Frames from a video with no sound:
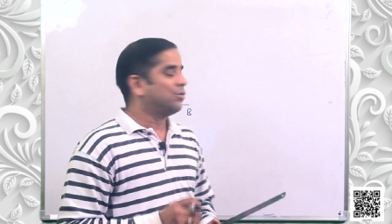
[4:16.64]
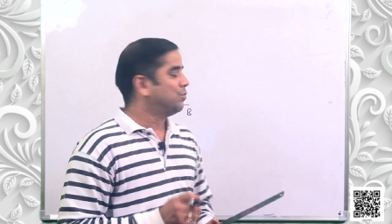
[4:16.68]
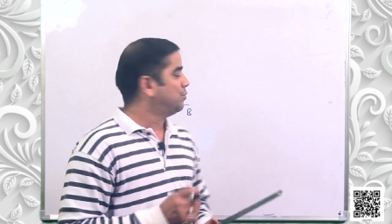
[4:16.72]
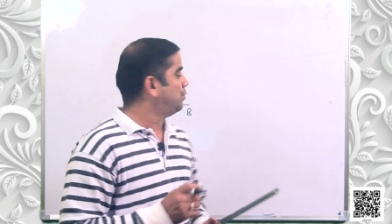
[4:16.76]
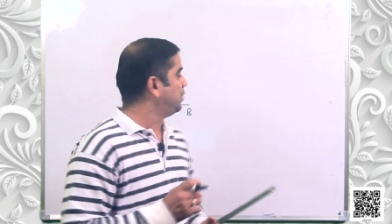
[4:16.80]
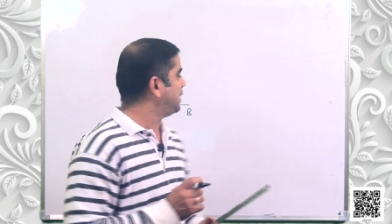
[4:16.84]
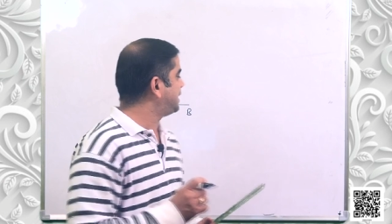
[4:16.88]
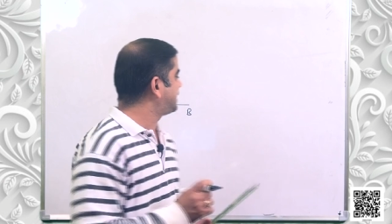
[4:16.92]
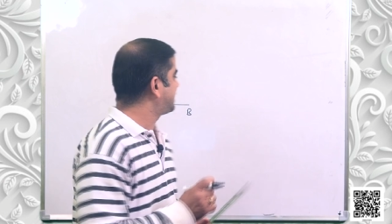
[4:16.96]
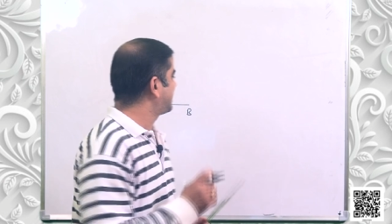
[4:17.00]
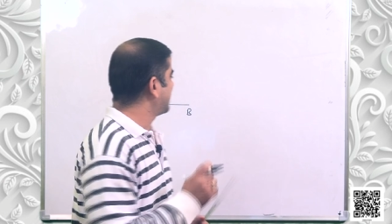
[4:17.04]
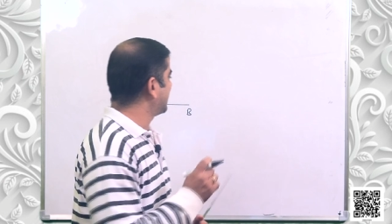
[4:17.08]

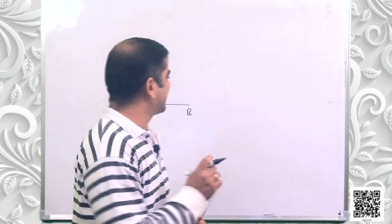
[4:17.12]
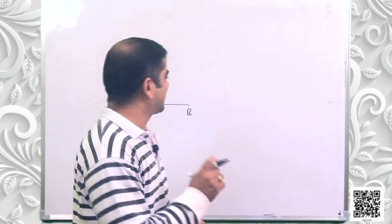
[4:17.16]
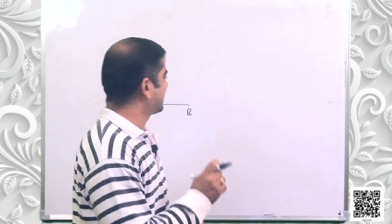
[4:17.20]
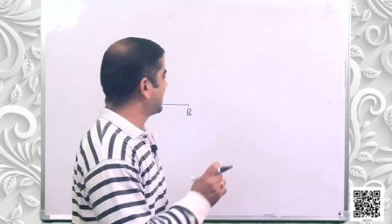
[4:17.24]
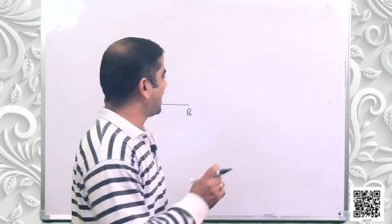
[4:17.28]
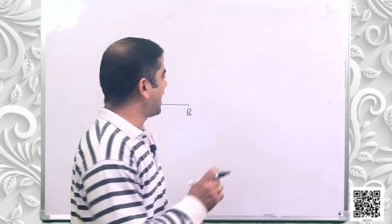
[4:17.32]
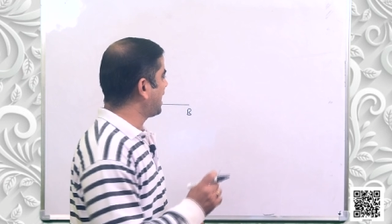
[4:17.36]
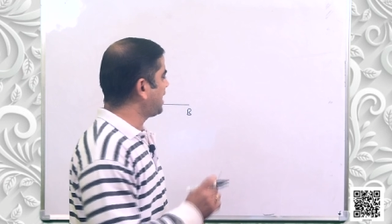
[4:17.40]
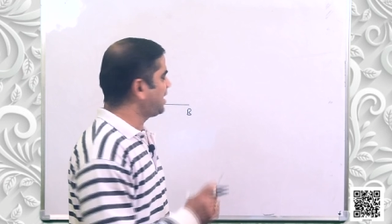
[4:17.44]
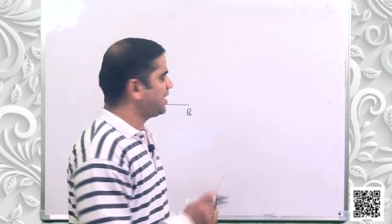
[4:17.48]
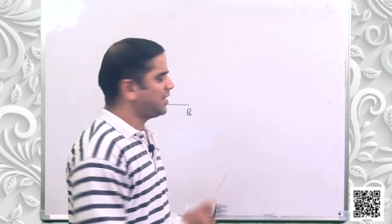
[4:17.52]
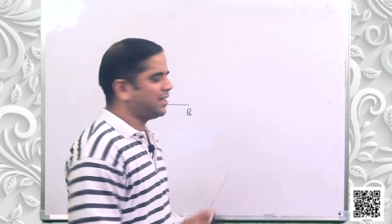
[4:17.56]
which says
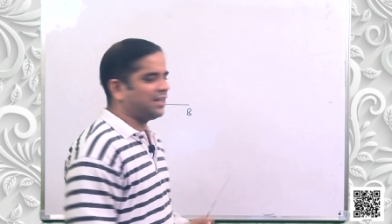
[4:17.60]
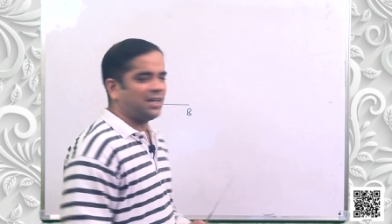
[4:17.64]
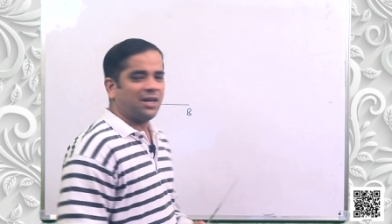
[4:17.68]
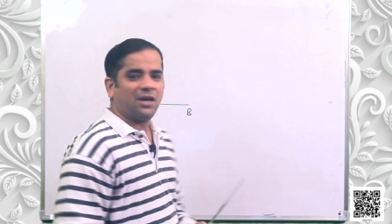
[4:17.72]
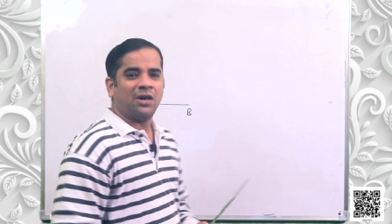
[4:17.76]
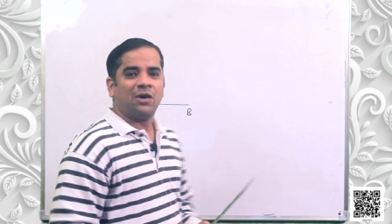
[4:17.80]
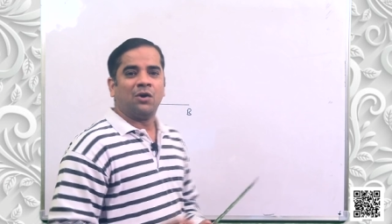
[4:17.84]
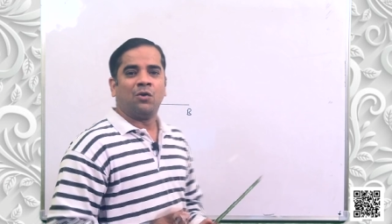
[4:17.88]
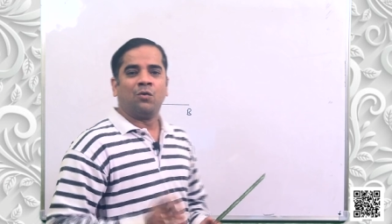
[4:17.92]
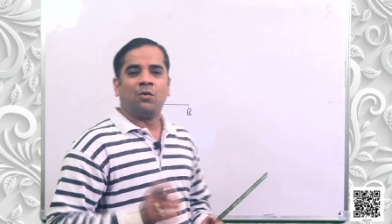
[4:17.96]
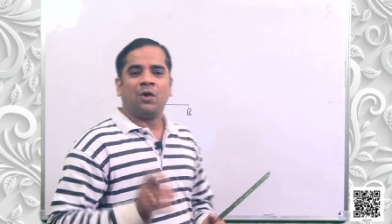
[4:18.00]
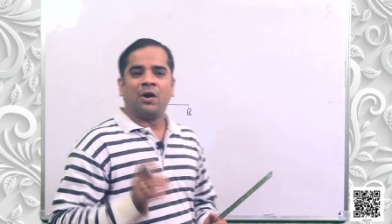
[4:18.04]
that
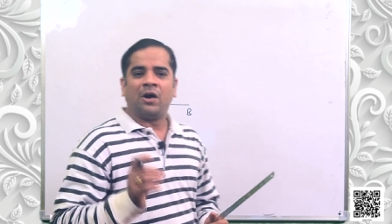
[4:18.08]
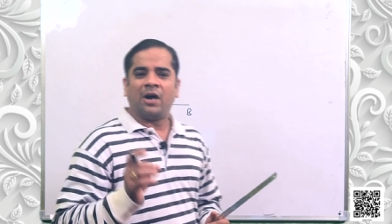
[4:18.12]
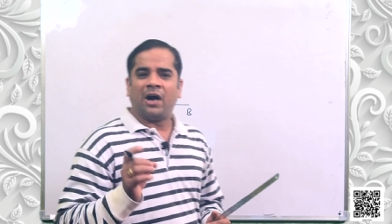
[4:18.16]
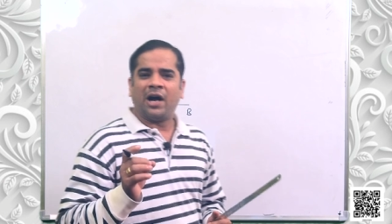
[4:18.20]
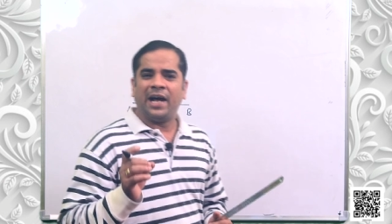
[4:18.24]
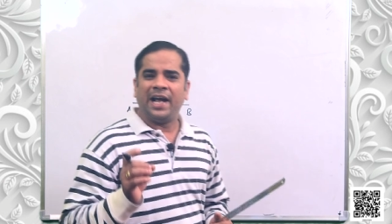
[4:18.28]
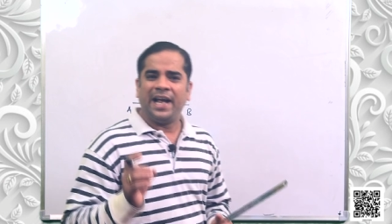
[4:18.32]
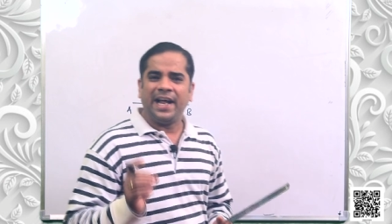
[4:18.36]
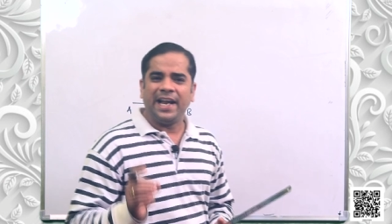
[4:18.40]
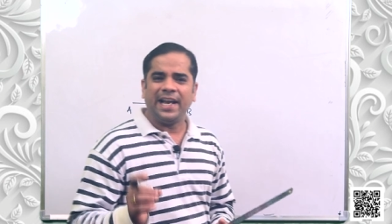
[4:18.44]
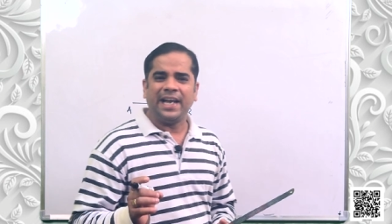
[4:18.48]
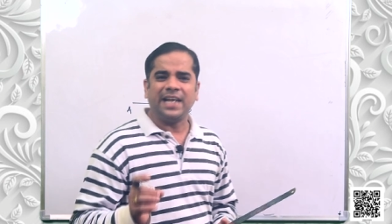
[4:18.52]

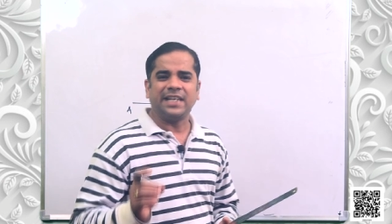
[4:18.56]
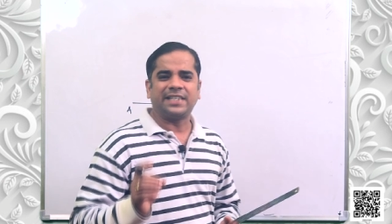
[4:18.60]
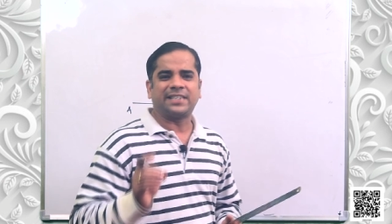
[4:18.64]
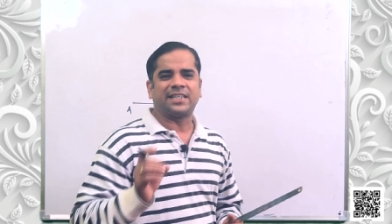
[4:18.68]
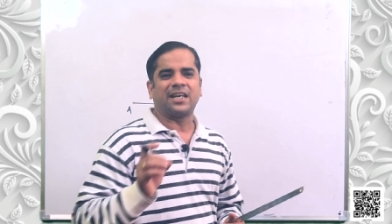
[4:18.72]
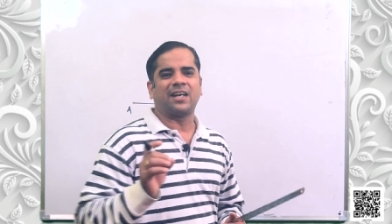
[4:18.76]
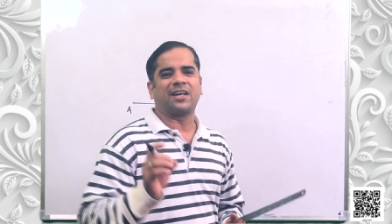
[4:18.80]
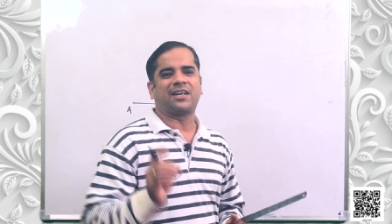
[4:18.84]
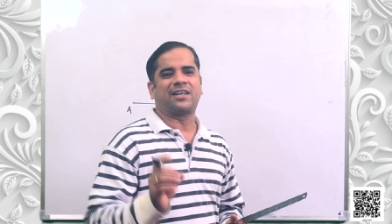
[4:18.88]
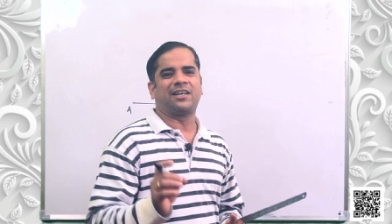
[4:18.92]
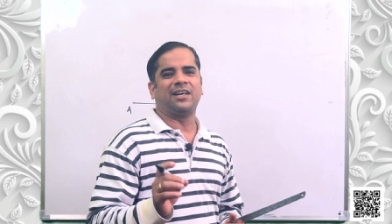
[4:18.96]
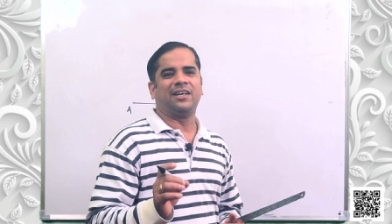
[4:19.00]
any
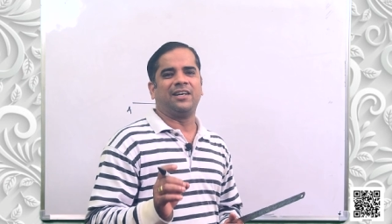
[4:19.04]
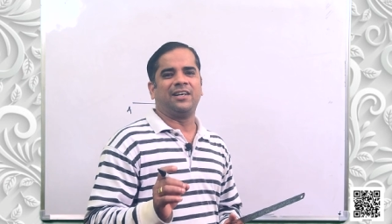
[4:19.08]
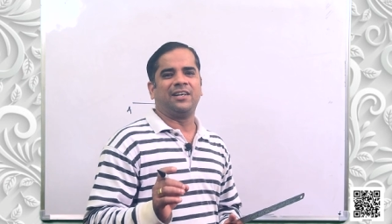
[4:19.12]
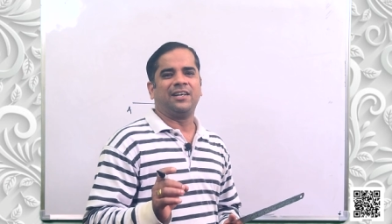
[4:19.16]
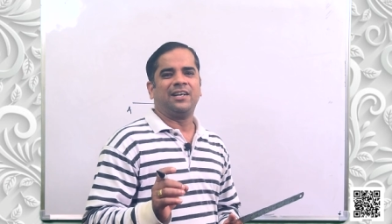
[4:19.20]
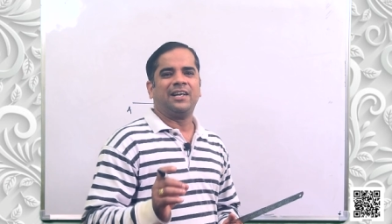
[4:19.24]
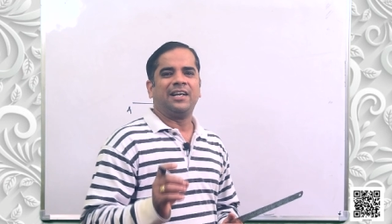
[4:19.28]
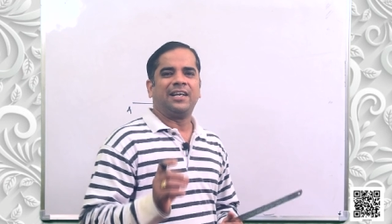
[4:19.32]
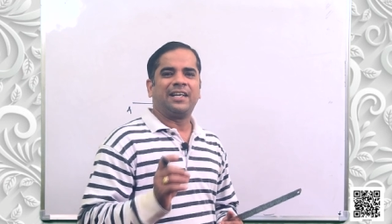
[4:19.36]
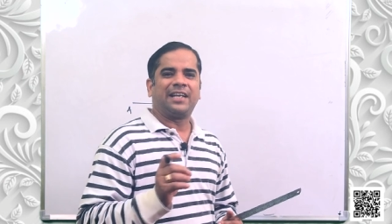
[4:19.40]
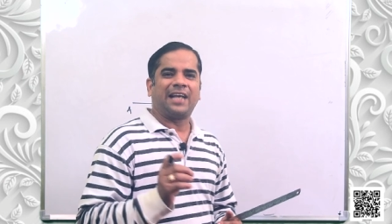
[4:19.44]
circle